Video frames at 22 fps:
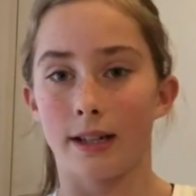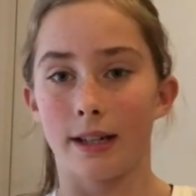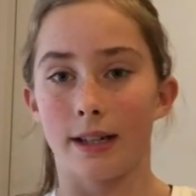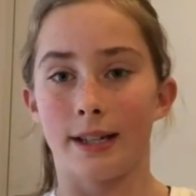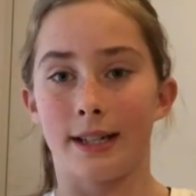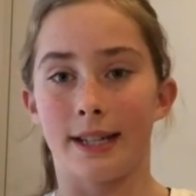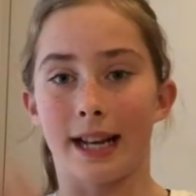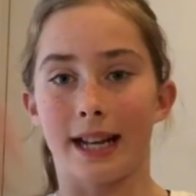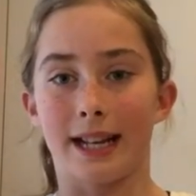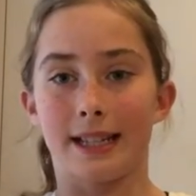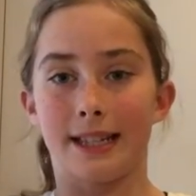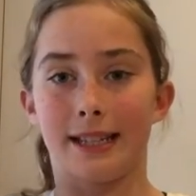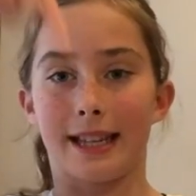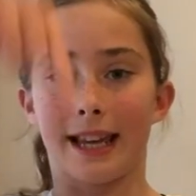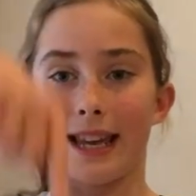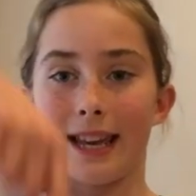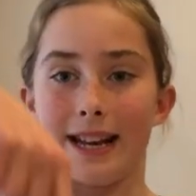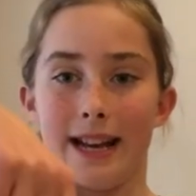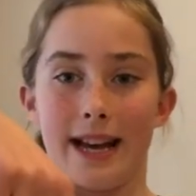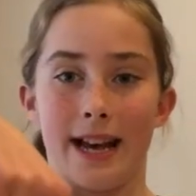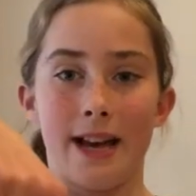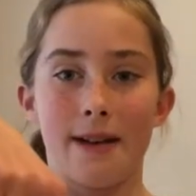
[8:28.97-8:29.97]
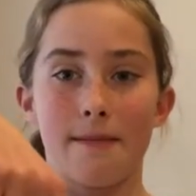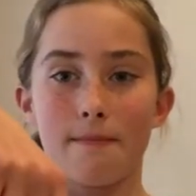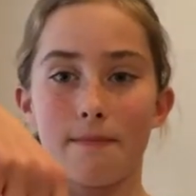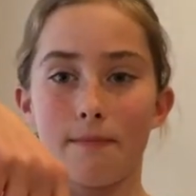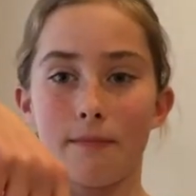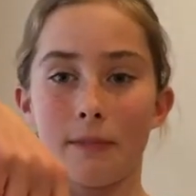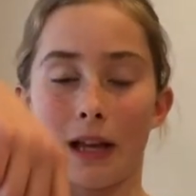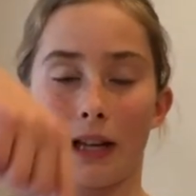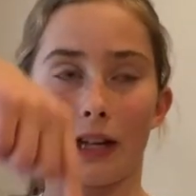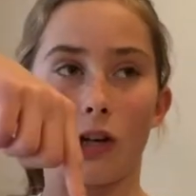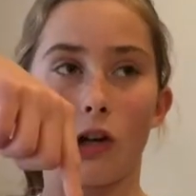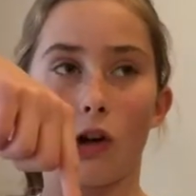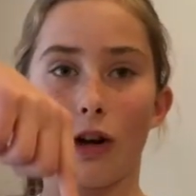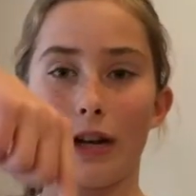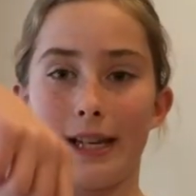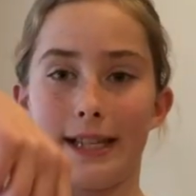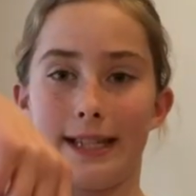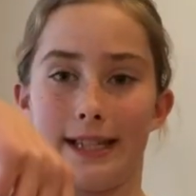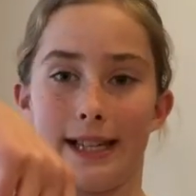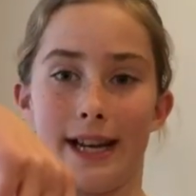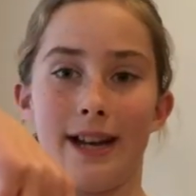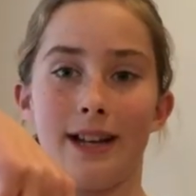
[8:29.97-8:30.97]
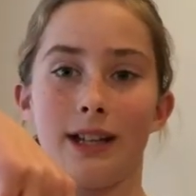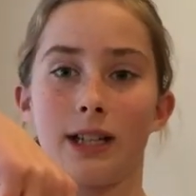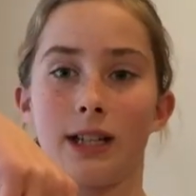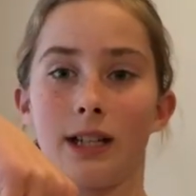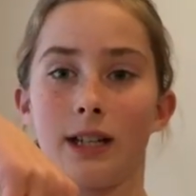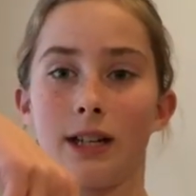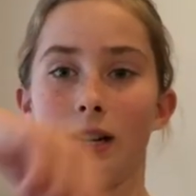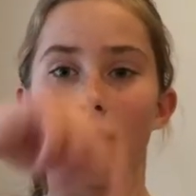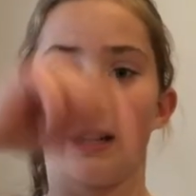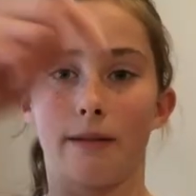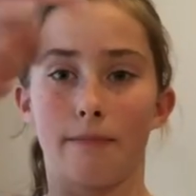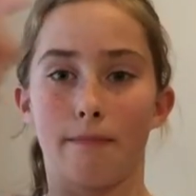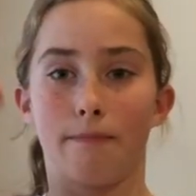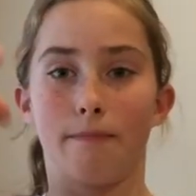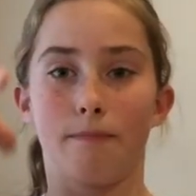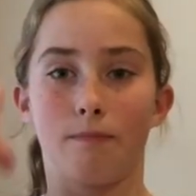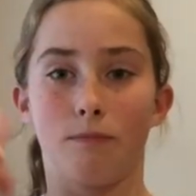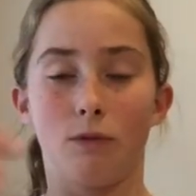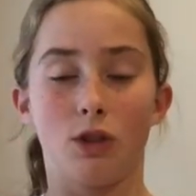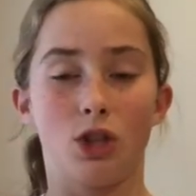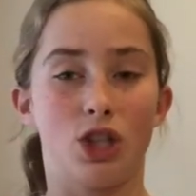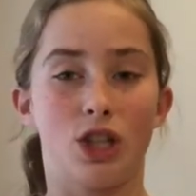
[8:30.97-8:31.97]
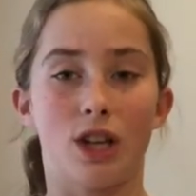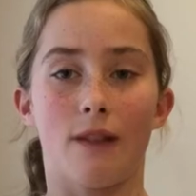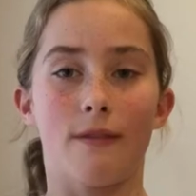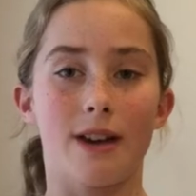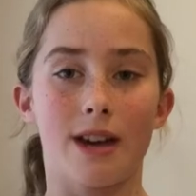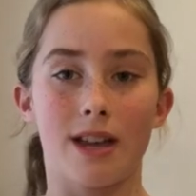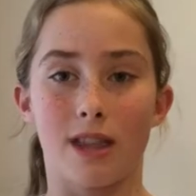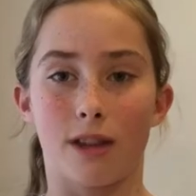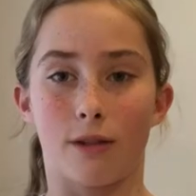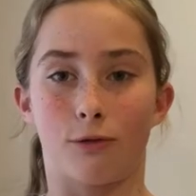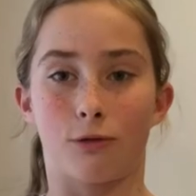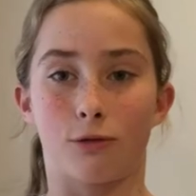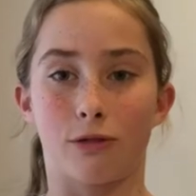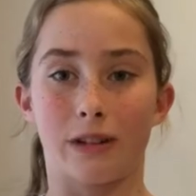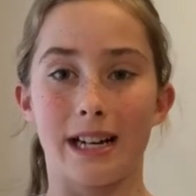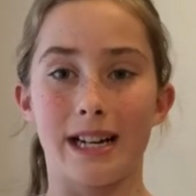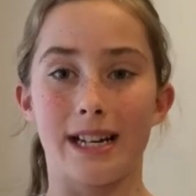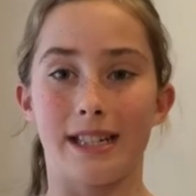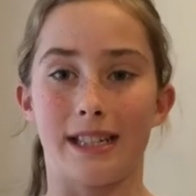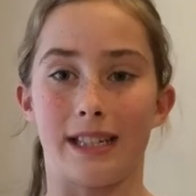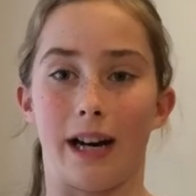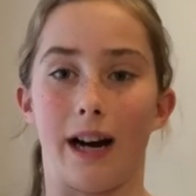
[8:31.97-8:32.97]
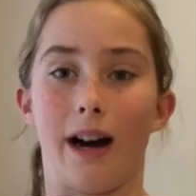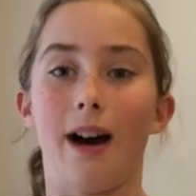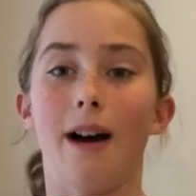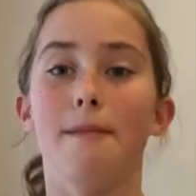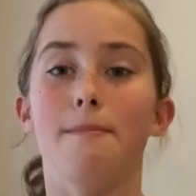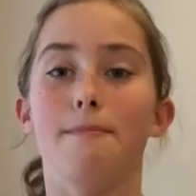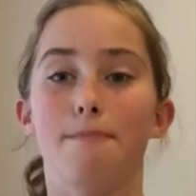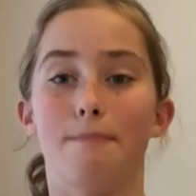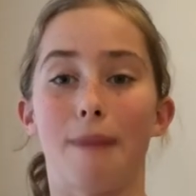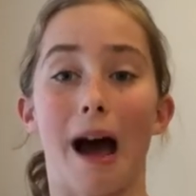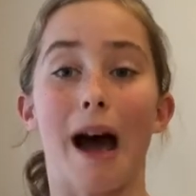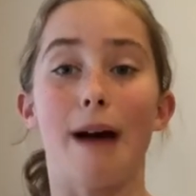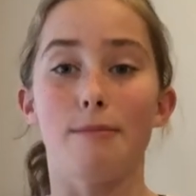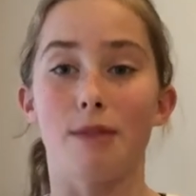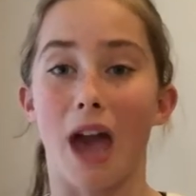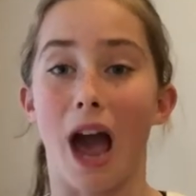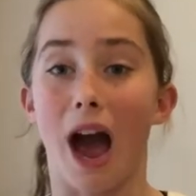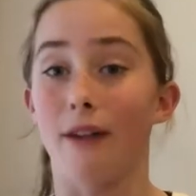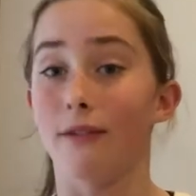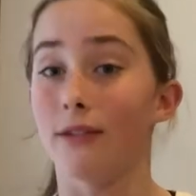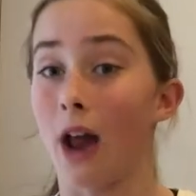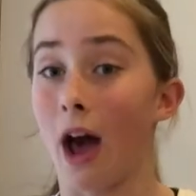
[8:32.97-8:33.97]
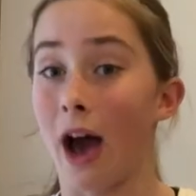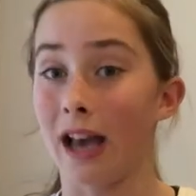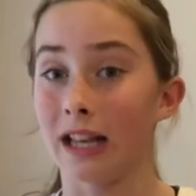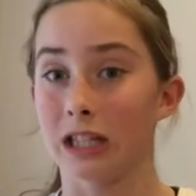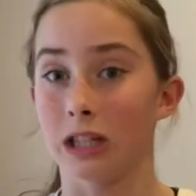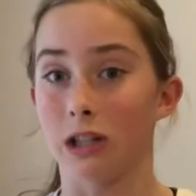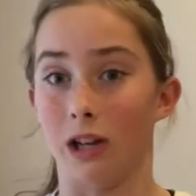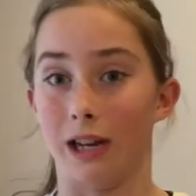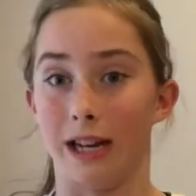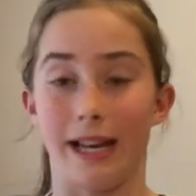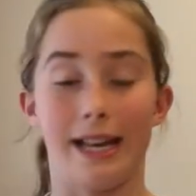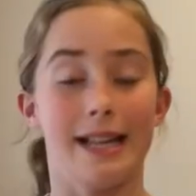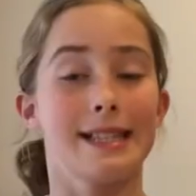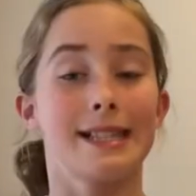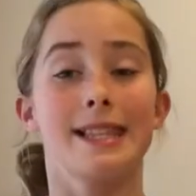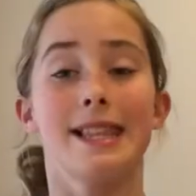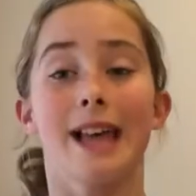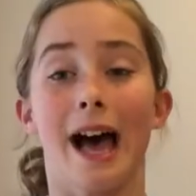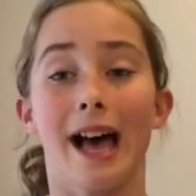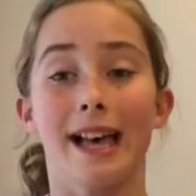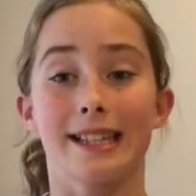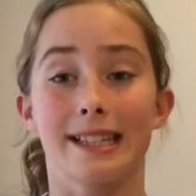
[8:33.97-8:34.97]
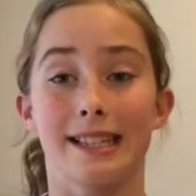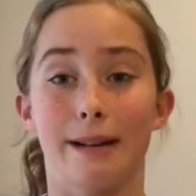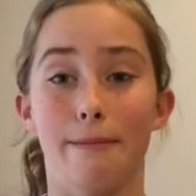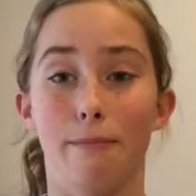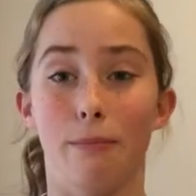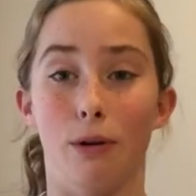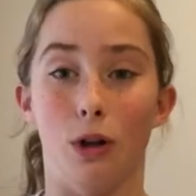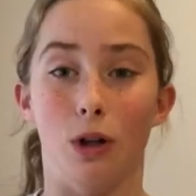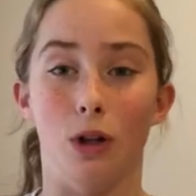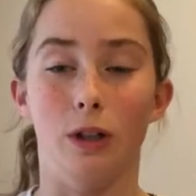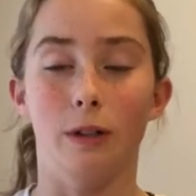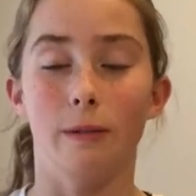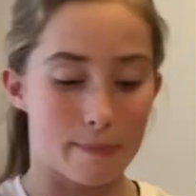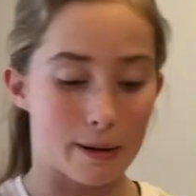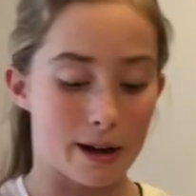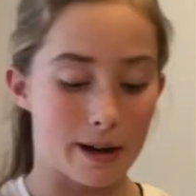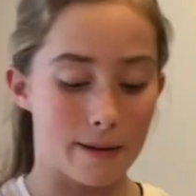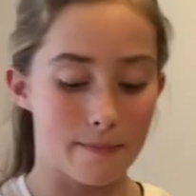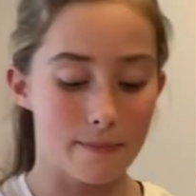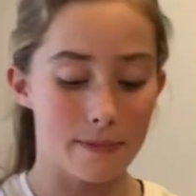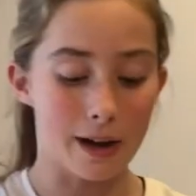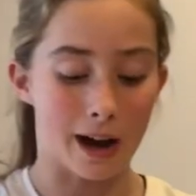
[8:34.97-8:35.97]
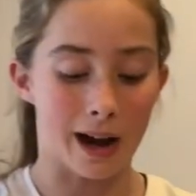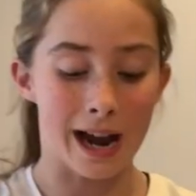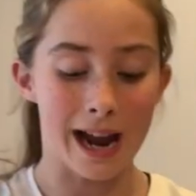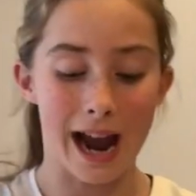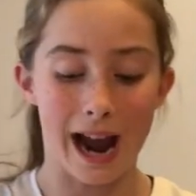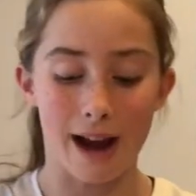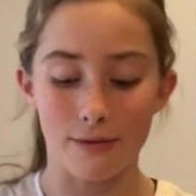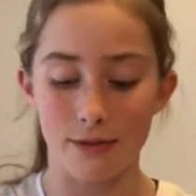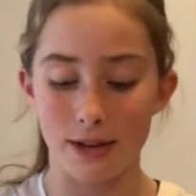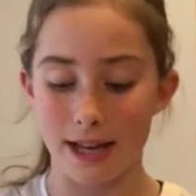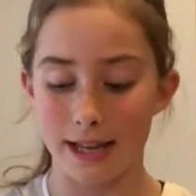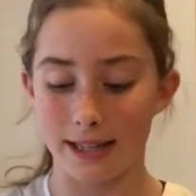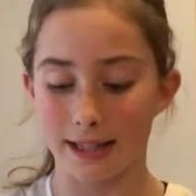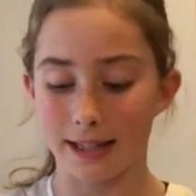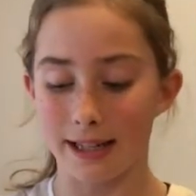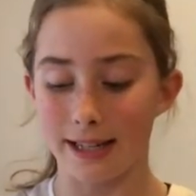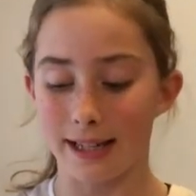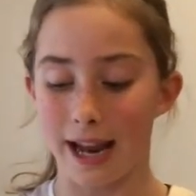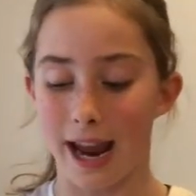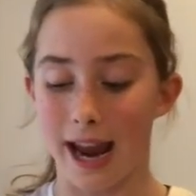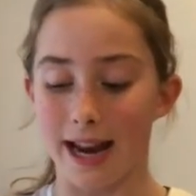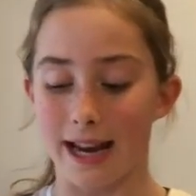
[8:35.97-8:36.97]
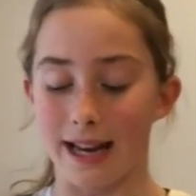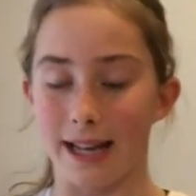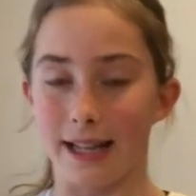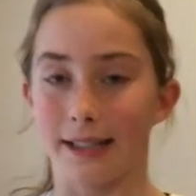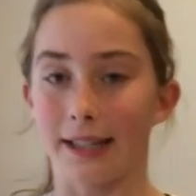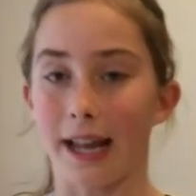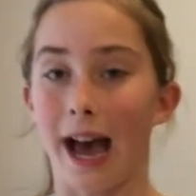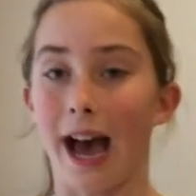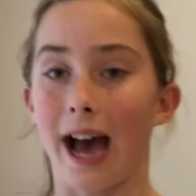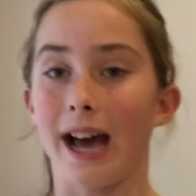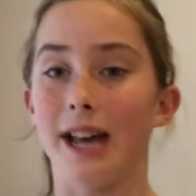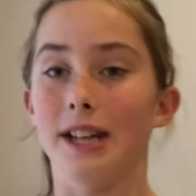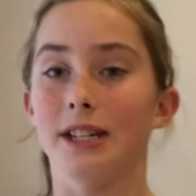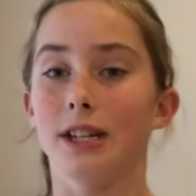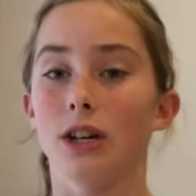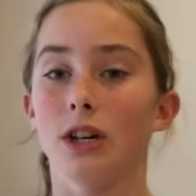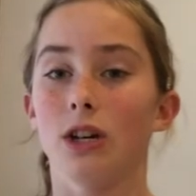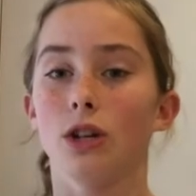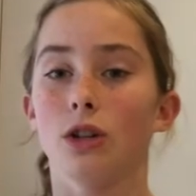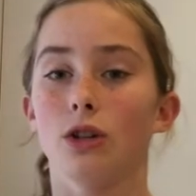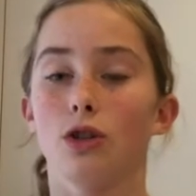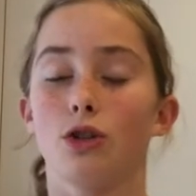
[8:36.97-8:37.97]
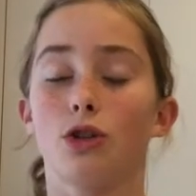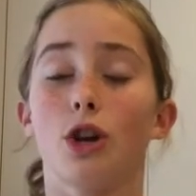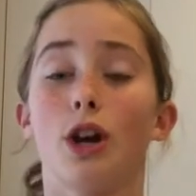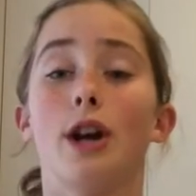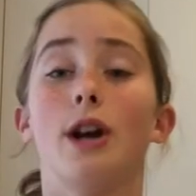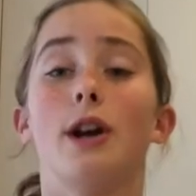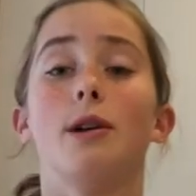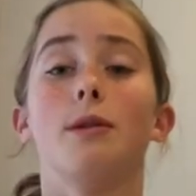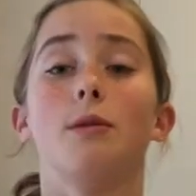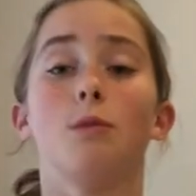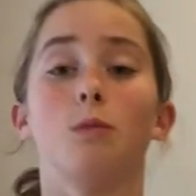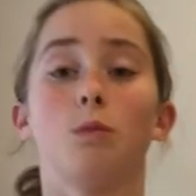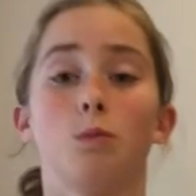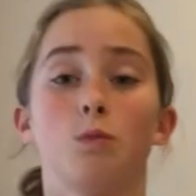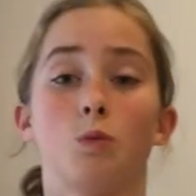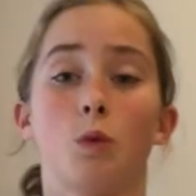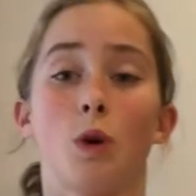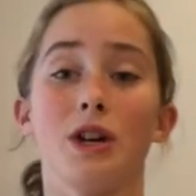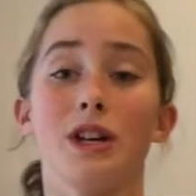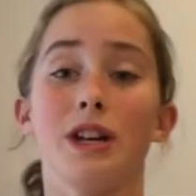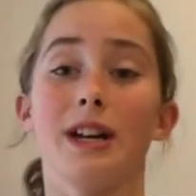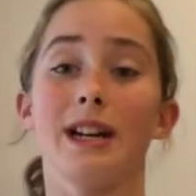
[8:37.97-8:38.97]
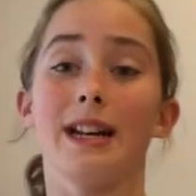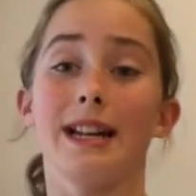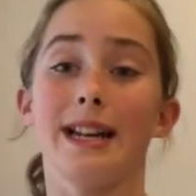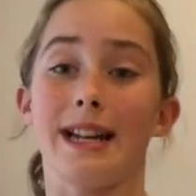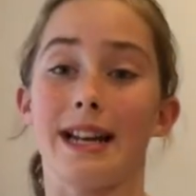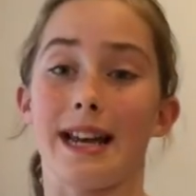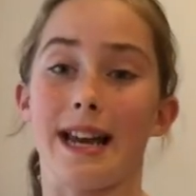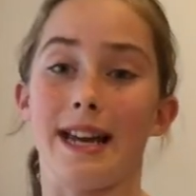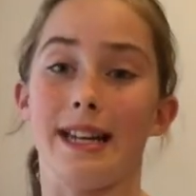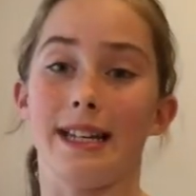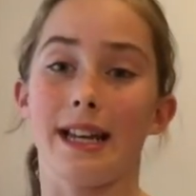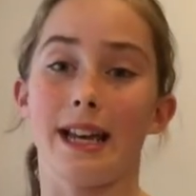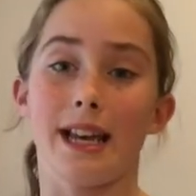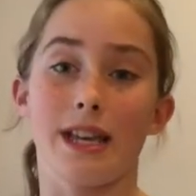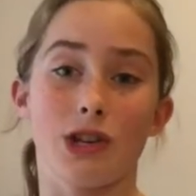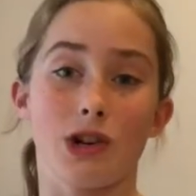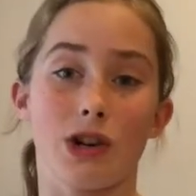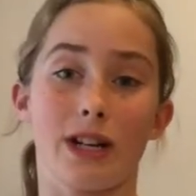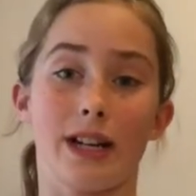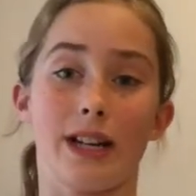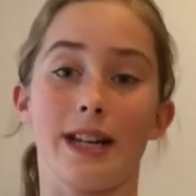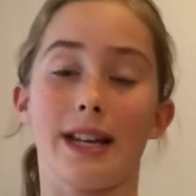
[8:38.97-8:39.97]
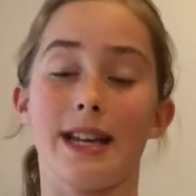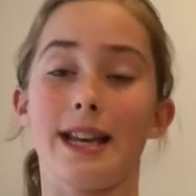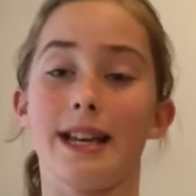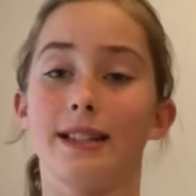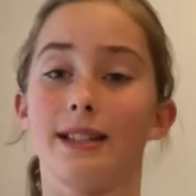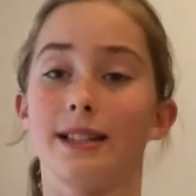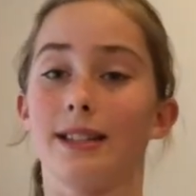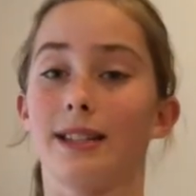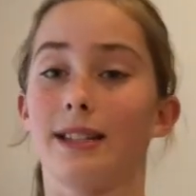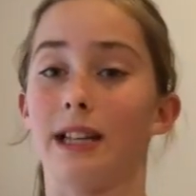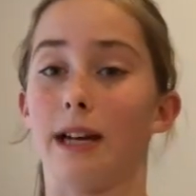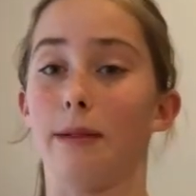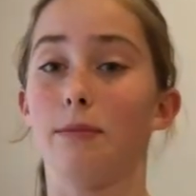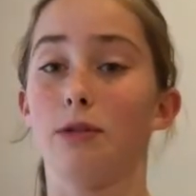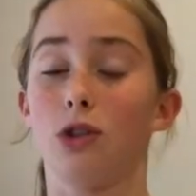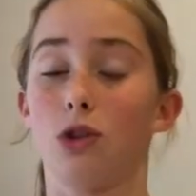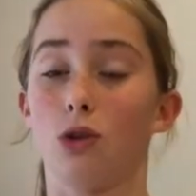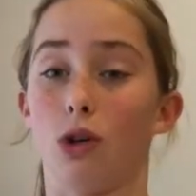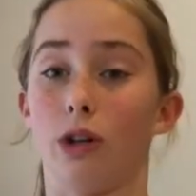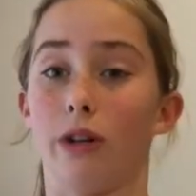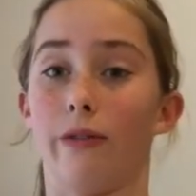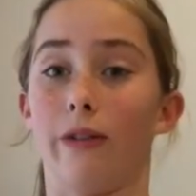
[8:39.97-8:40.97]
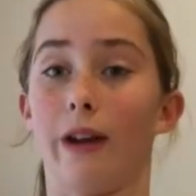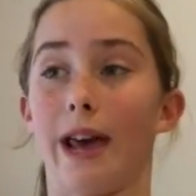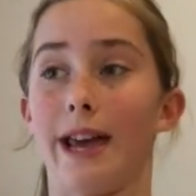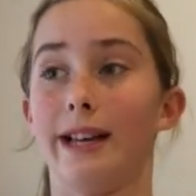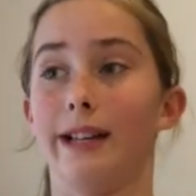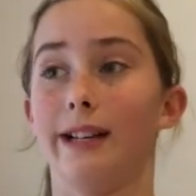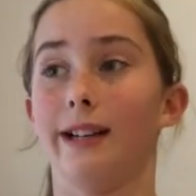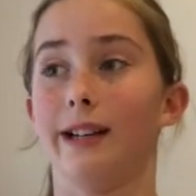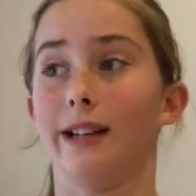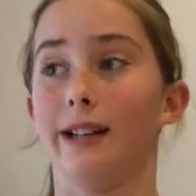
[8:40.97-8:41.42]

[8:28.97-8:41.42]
stick a stick in it, like a lolly stick, shove it in the freezer and bam, you have an ice lolly. It's that simple. But I have these containers and so what you're gonna need, you're gonna need some sort of like